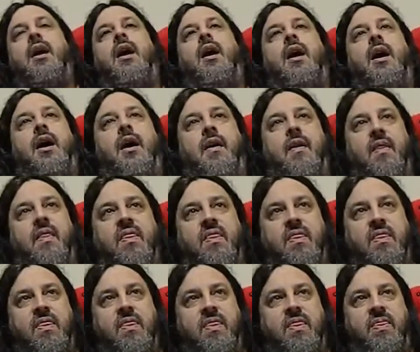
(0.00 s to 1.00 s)
uh,
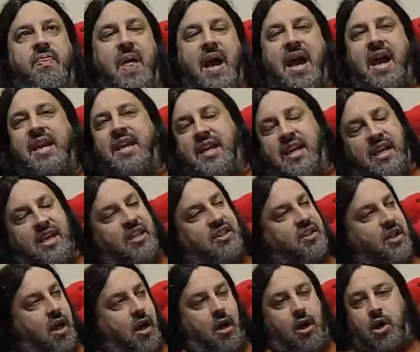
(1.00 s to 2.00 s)
that
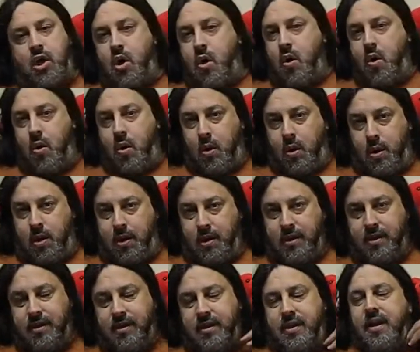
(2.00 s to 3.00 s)
is our goal.
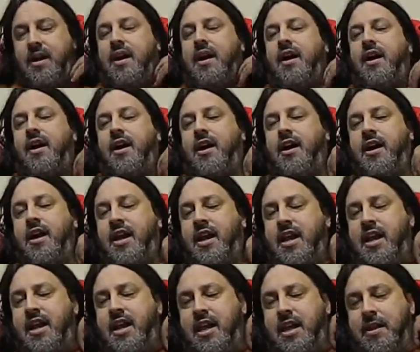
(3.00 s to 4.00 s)
Uh,
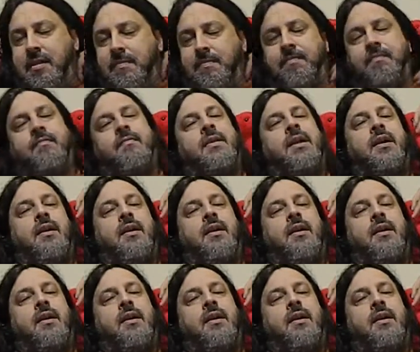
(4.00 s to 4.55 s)
and...